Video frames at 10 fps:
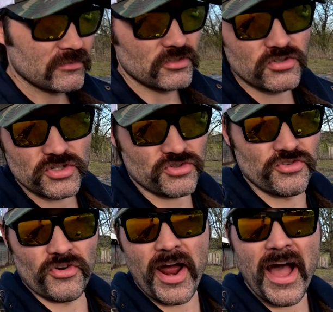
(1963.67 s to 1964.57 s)
you just
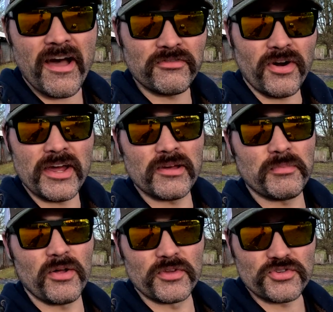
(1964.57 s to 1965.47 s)
drive right
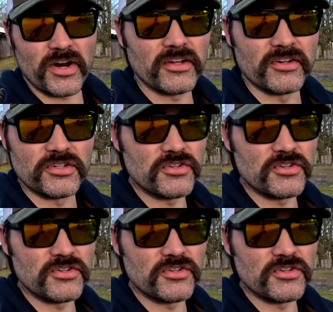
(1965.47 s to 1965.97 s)
up on the trailer.